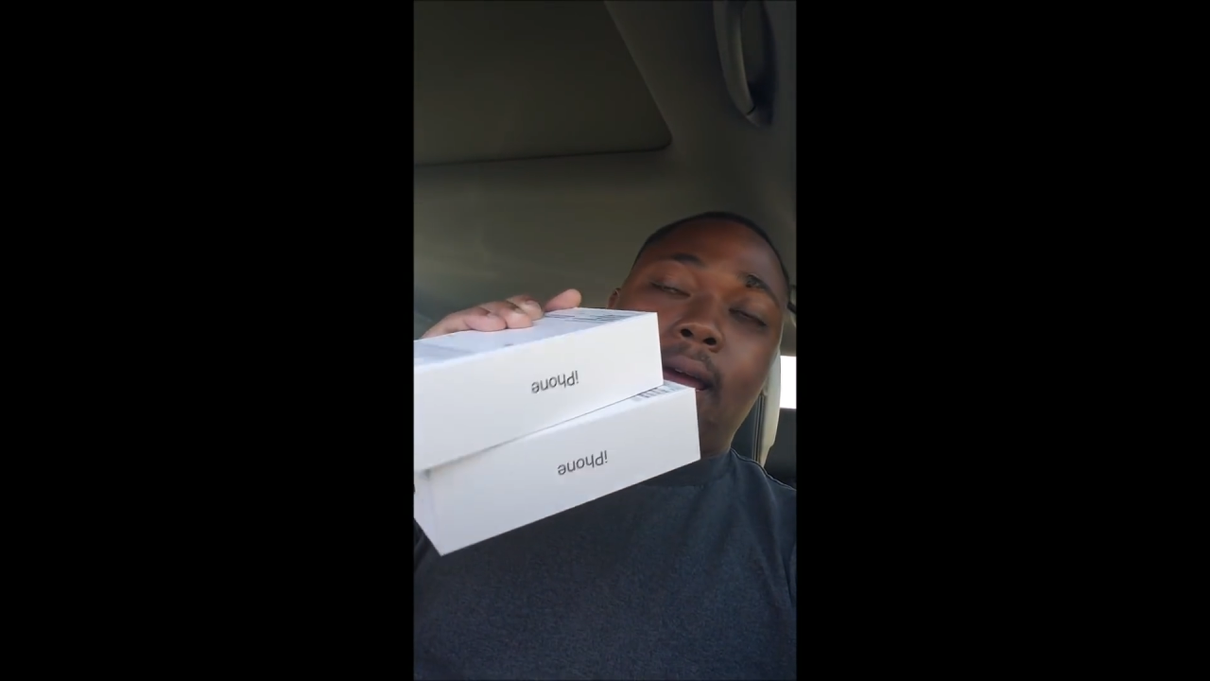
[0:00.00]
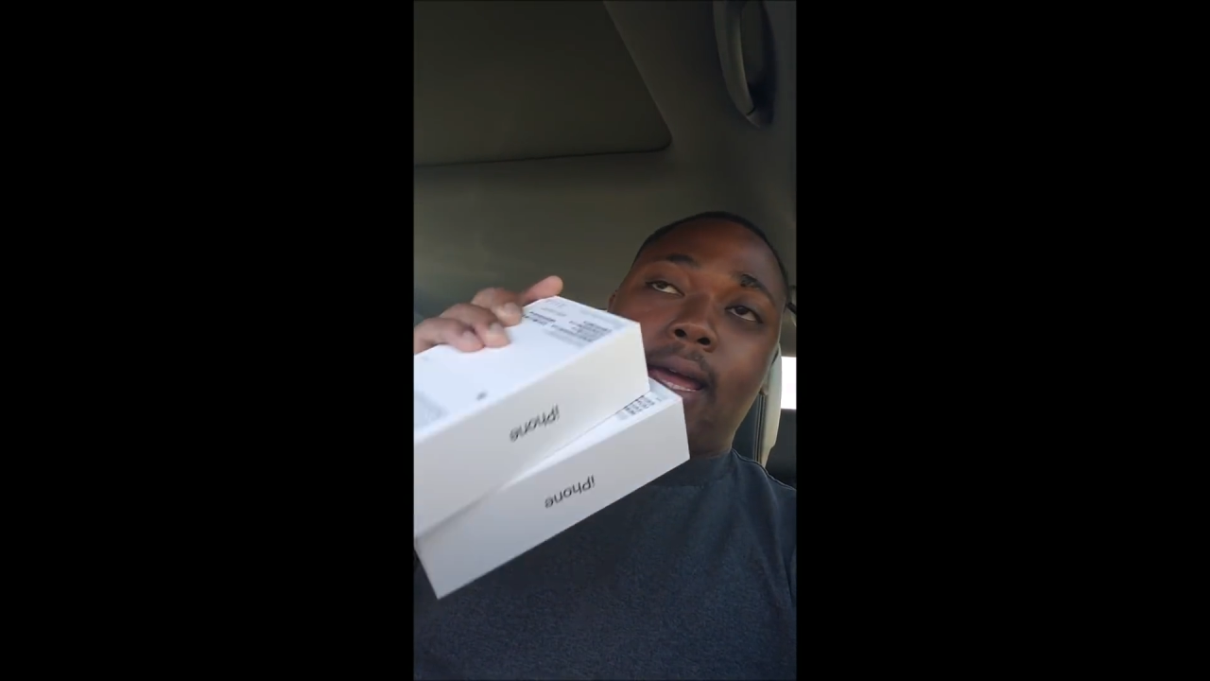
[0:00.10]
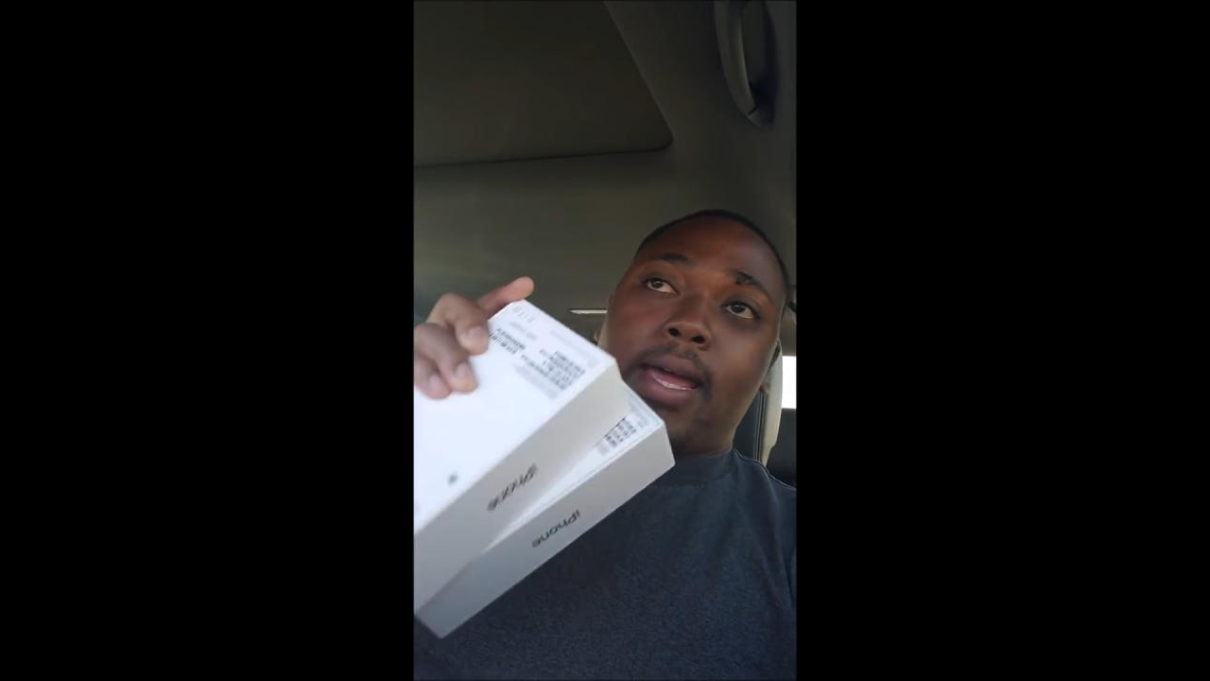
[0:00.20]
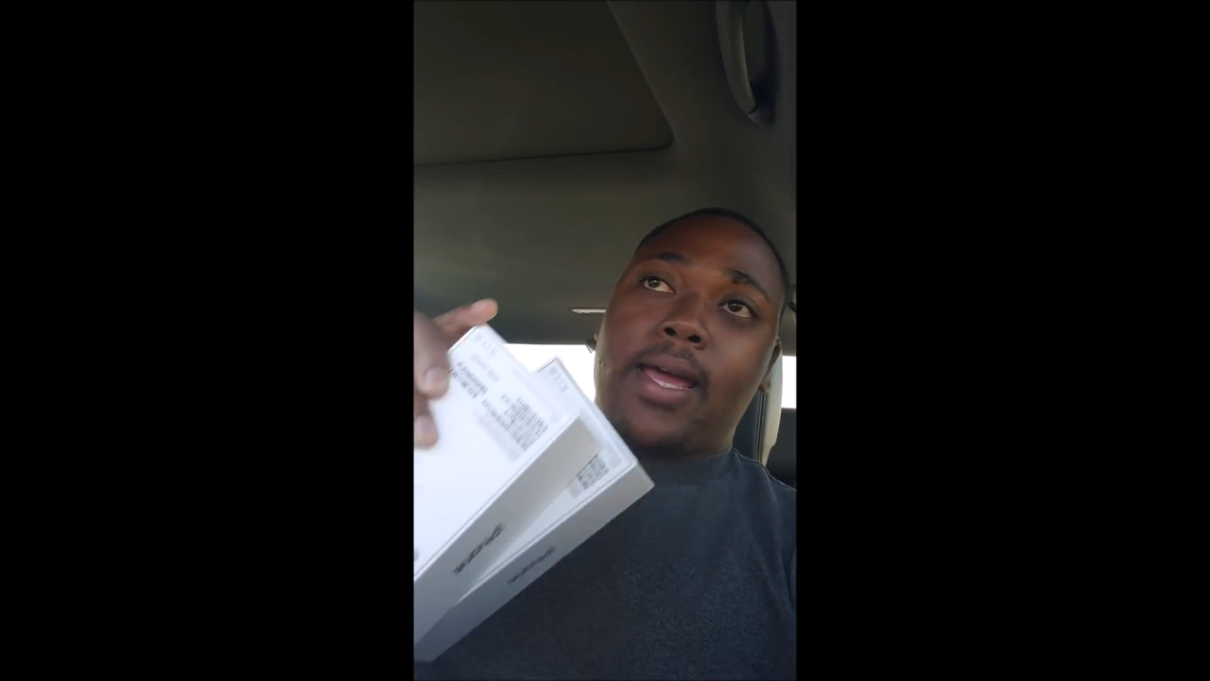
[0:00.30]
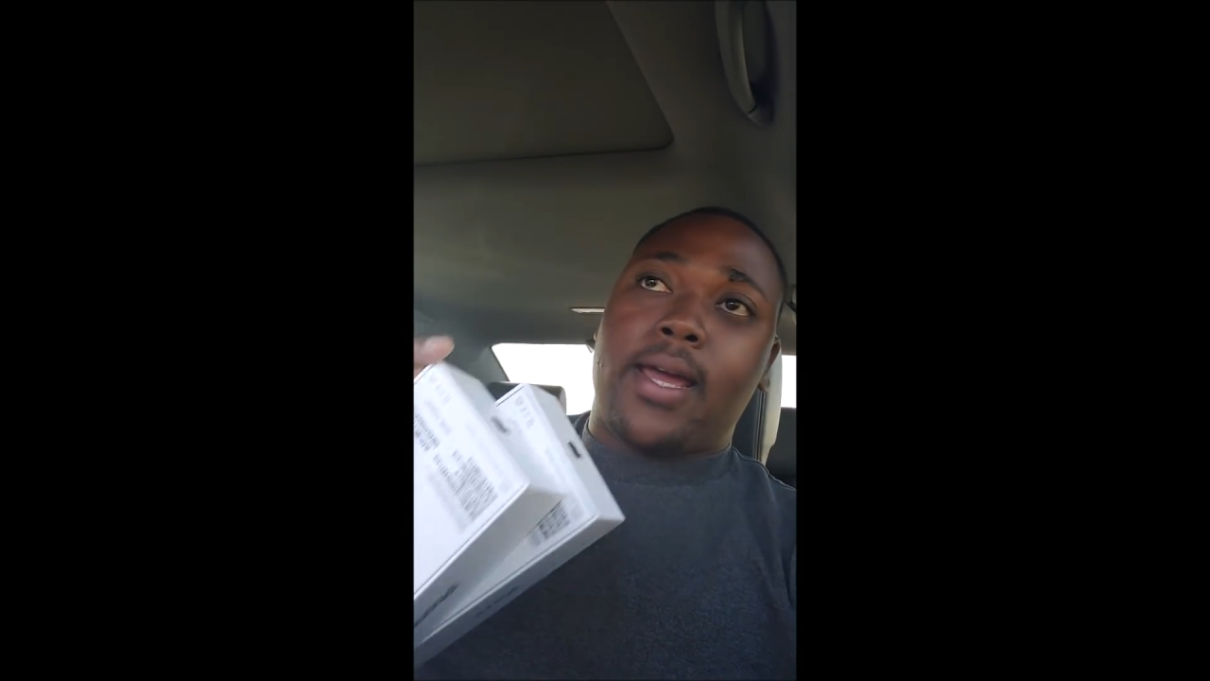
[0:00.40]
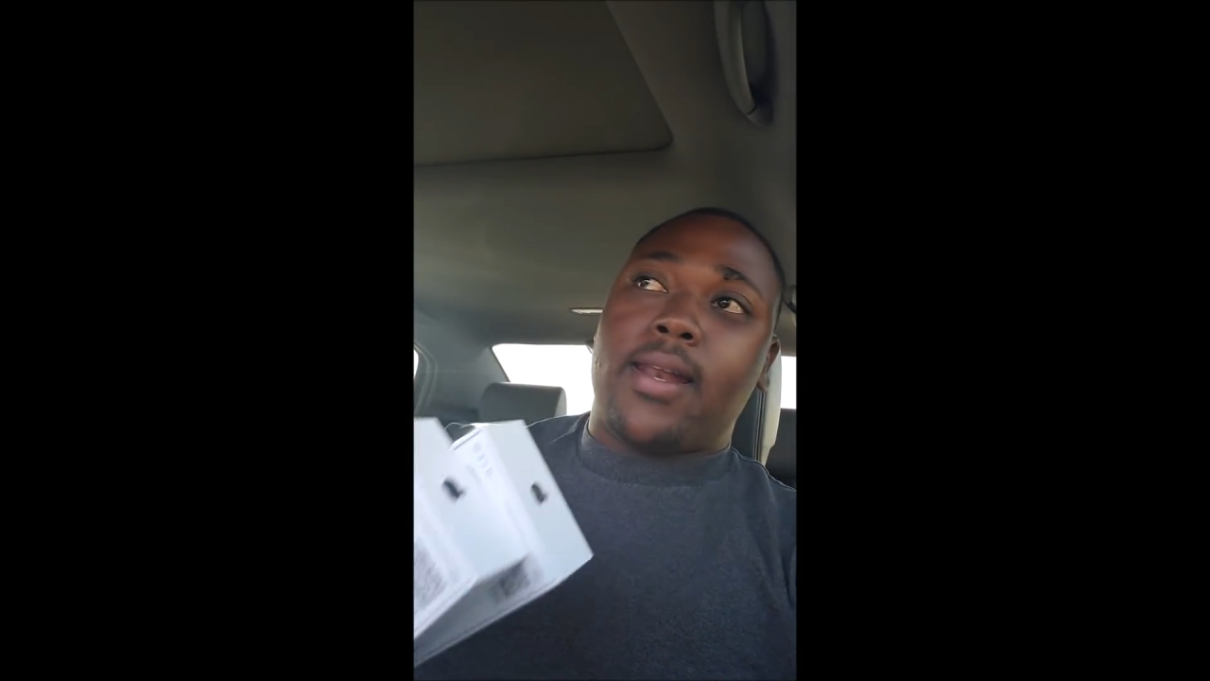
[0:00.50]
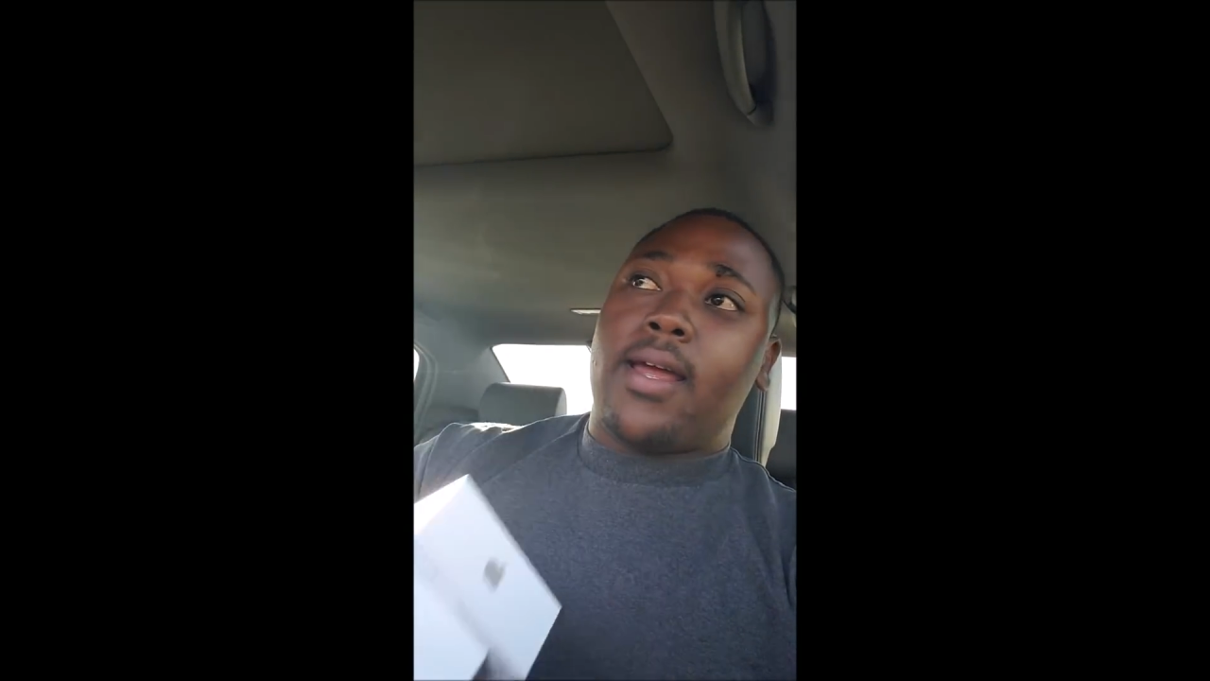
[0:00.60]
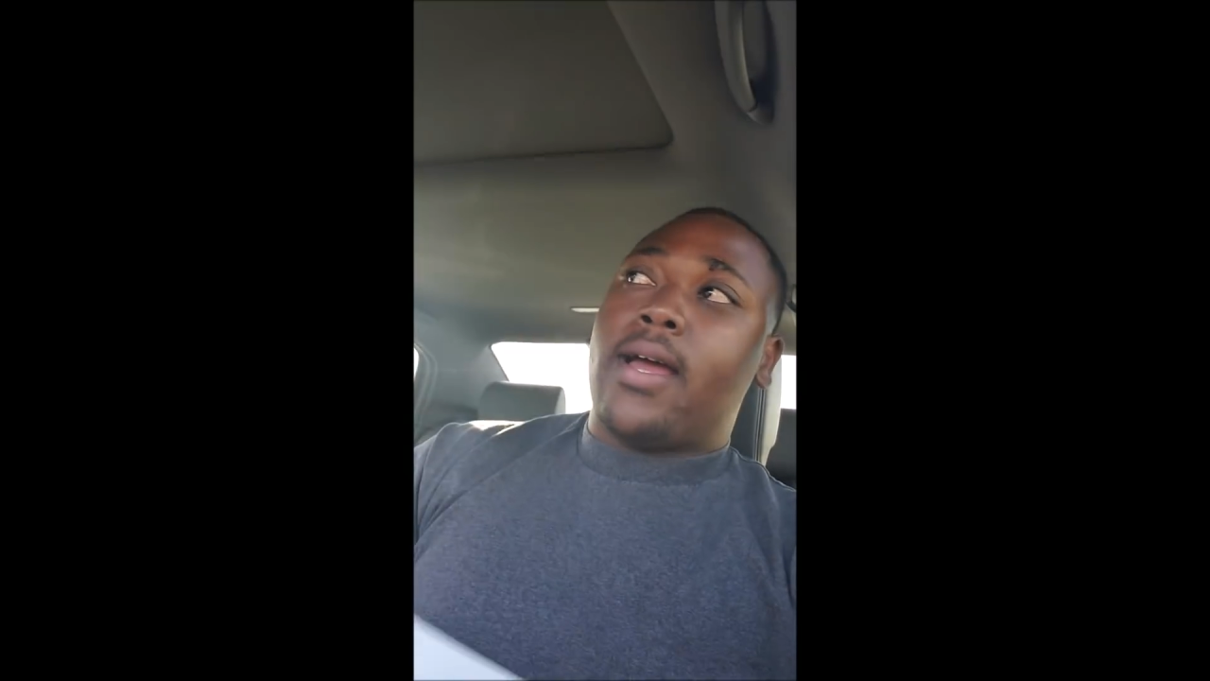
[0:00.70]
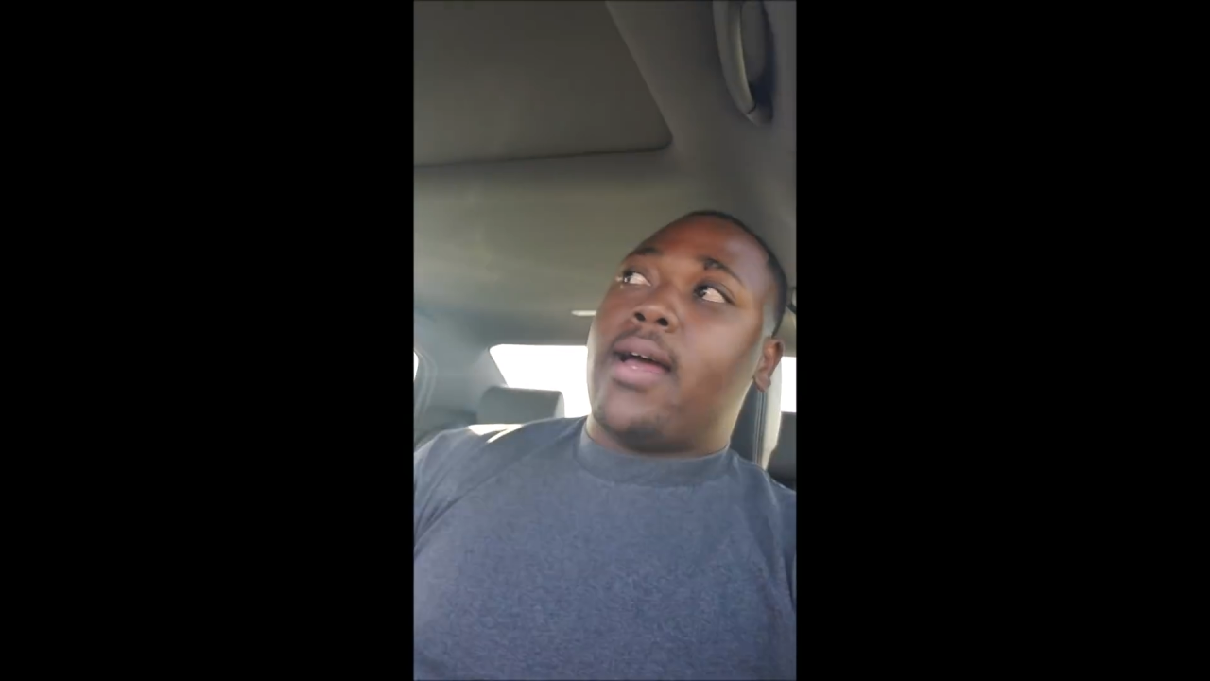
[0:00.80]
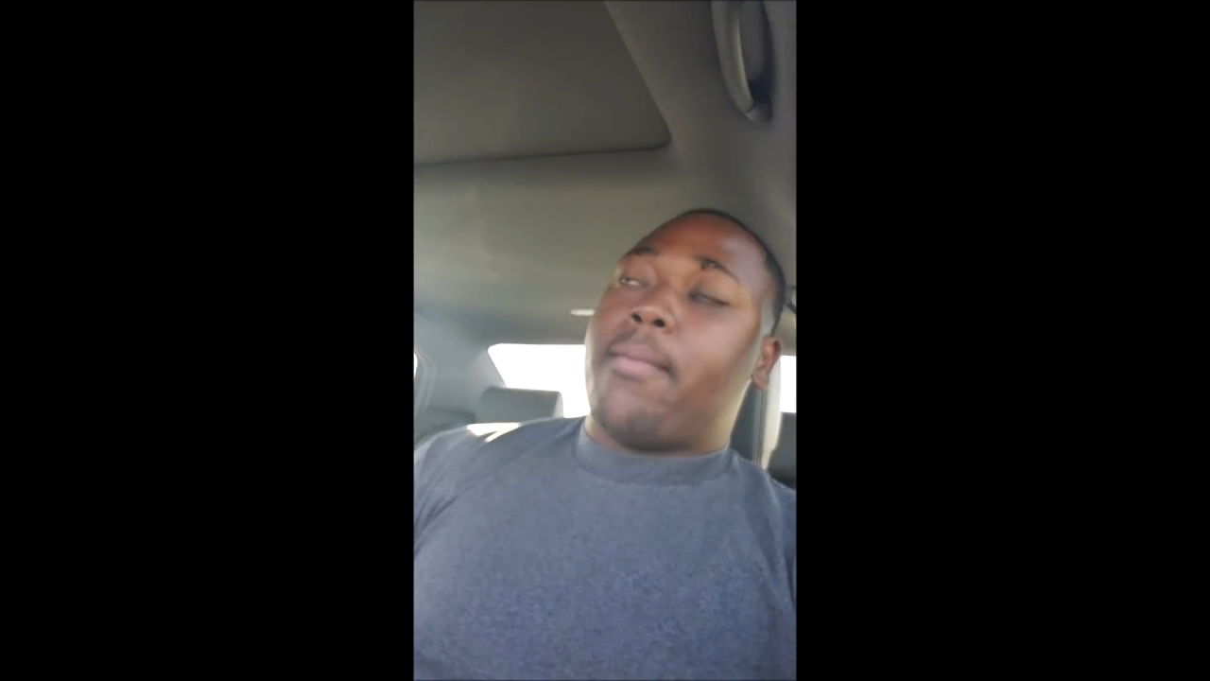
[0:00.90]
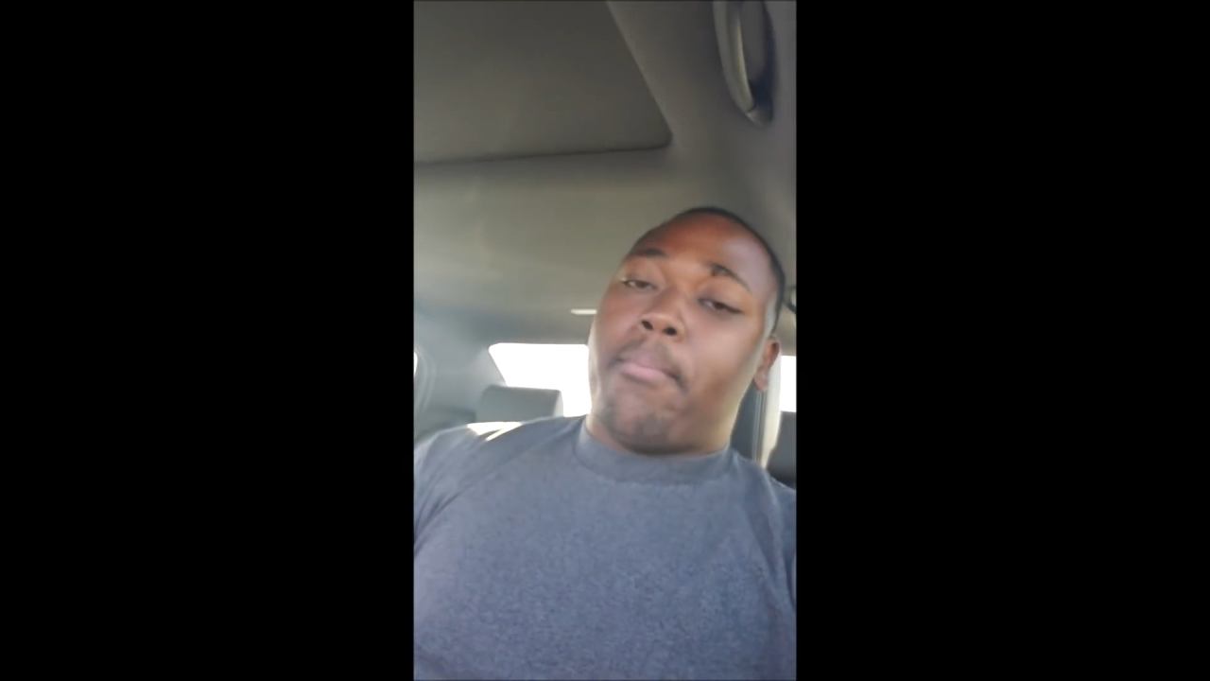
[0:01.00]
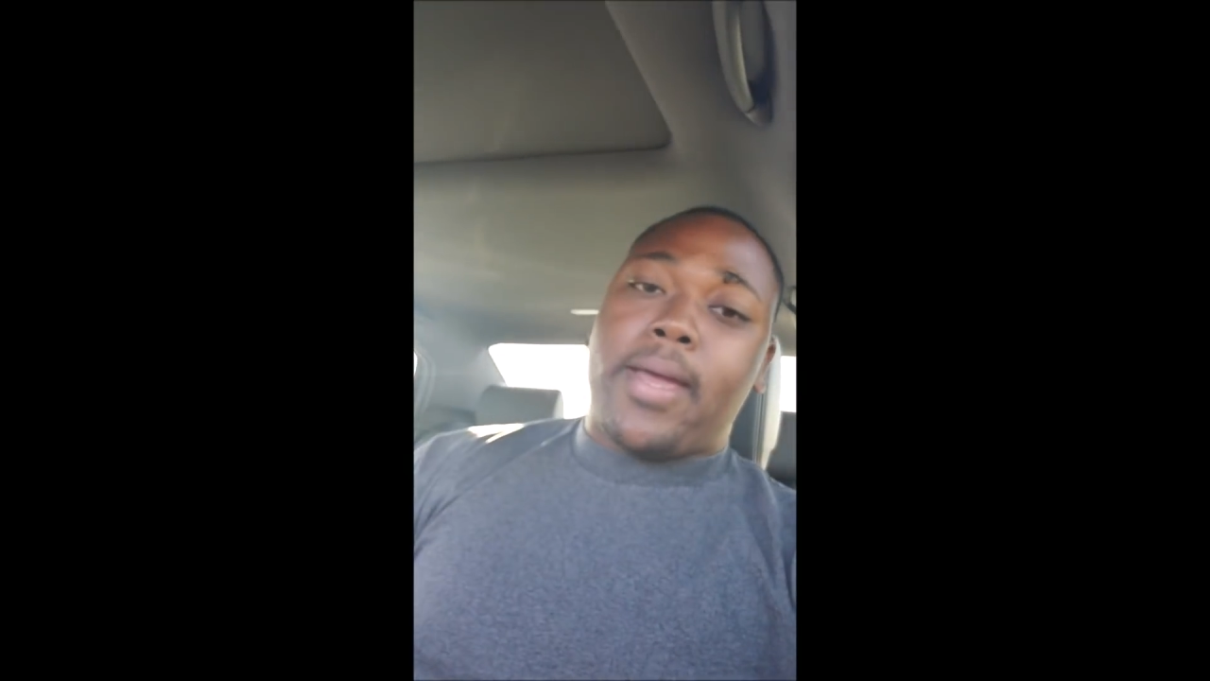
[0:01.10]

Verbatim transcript: and